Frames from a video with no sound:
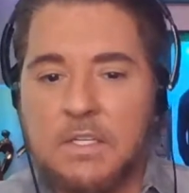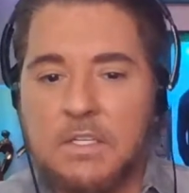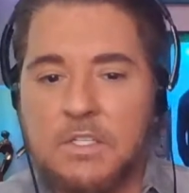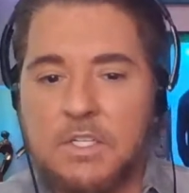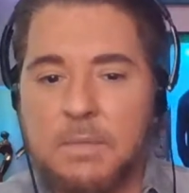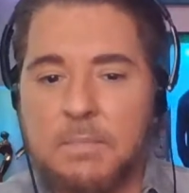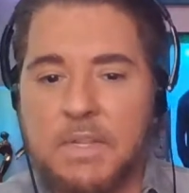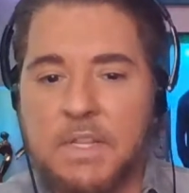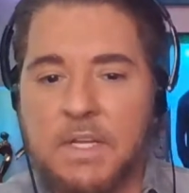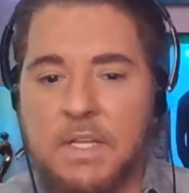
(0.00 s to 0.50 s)

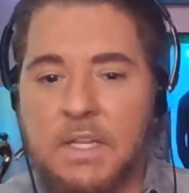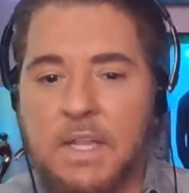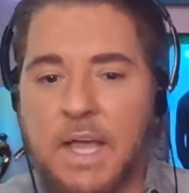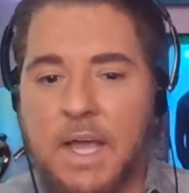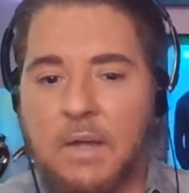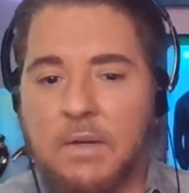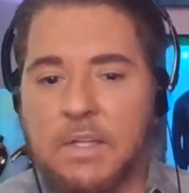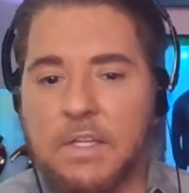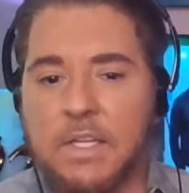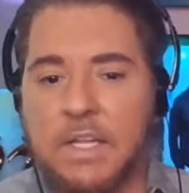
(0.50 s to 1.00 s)
Jimmy the
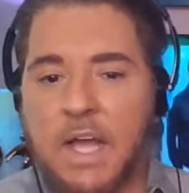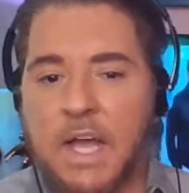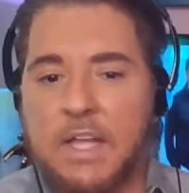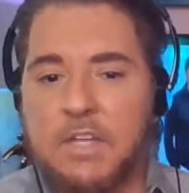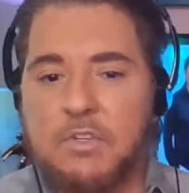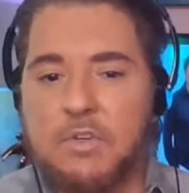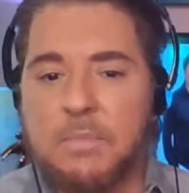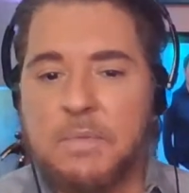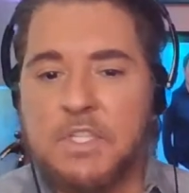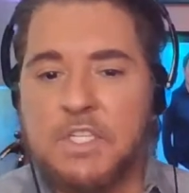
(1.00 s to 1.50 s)
Clown and the
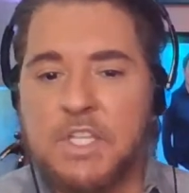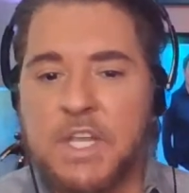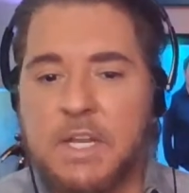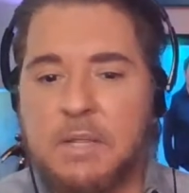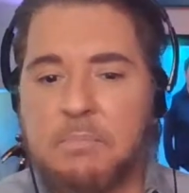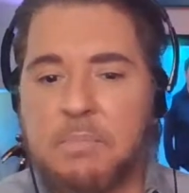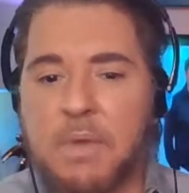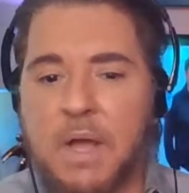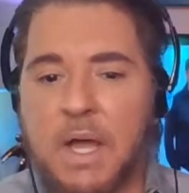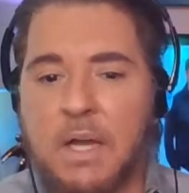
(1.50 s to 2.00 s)
I Dream of
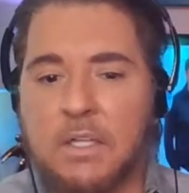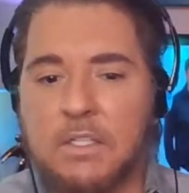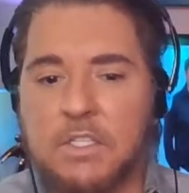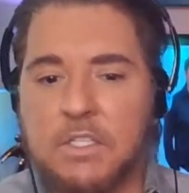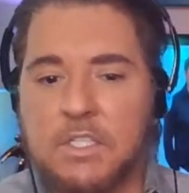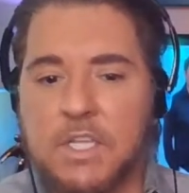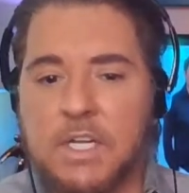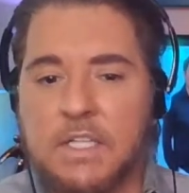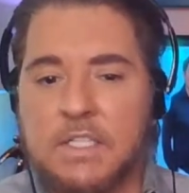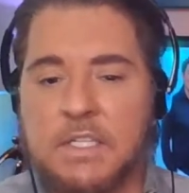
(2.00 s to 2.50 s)
Jeannie bottle.
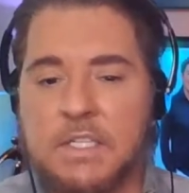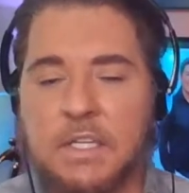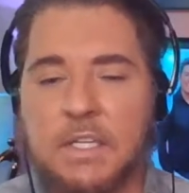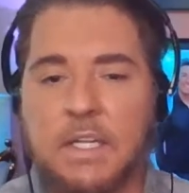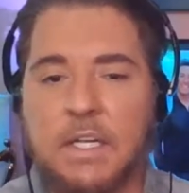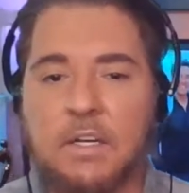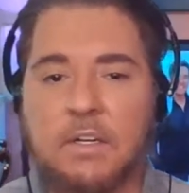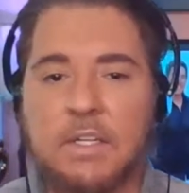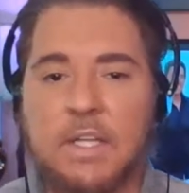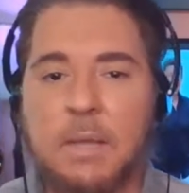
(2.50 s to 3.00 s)
Genie's in
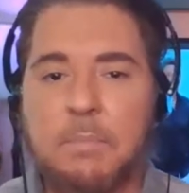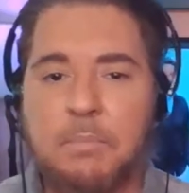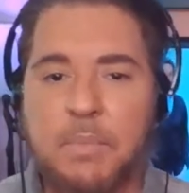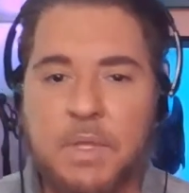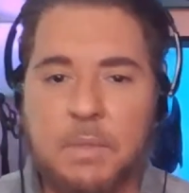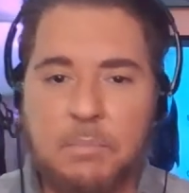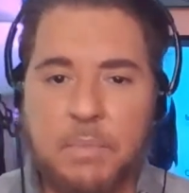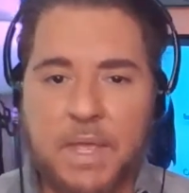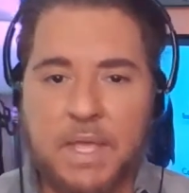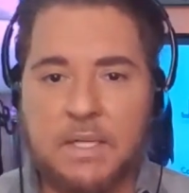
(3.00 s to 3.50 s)
there. And that
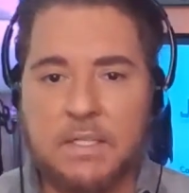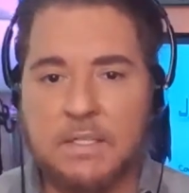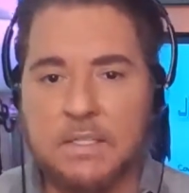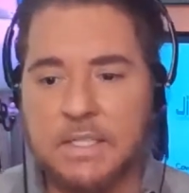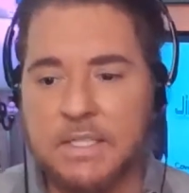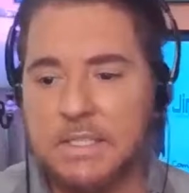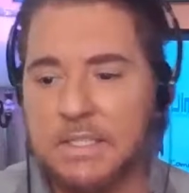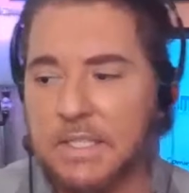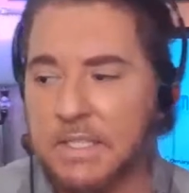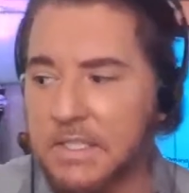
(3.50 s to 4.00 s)
big panda
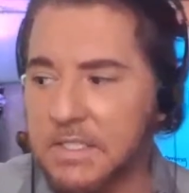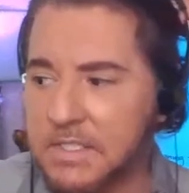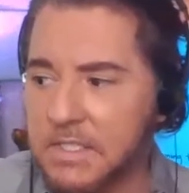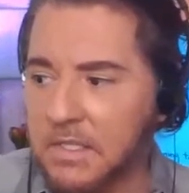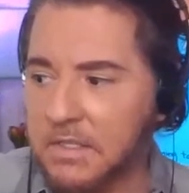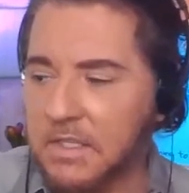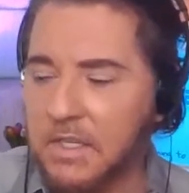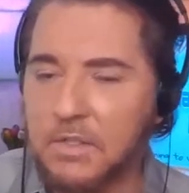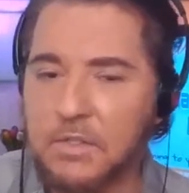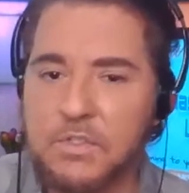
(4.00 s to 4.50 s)
Linlin is
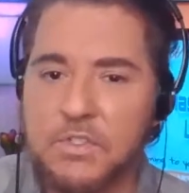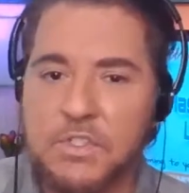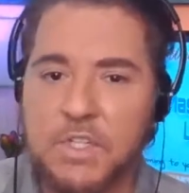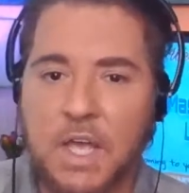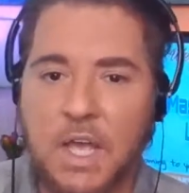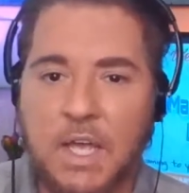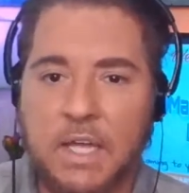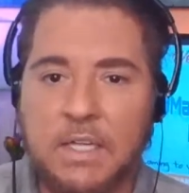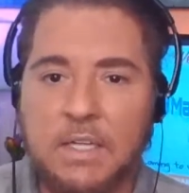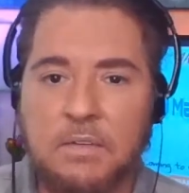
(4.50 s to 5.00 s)
on the other
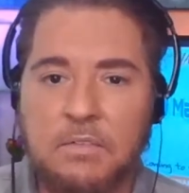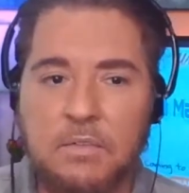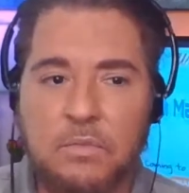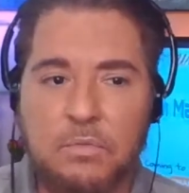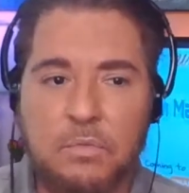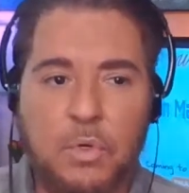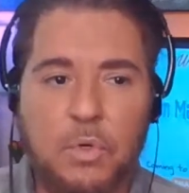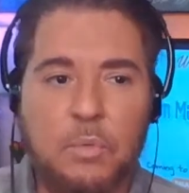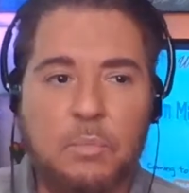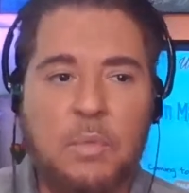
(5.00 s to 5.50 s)
side of
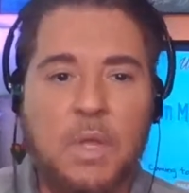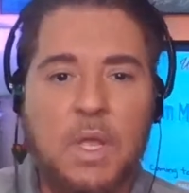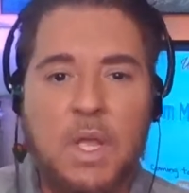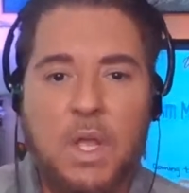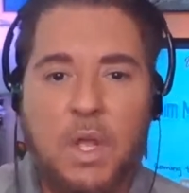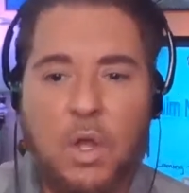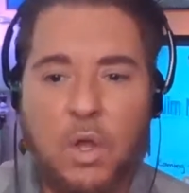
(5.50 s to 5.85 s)
the room.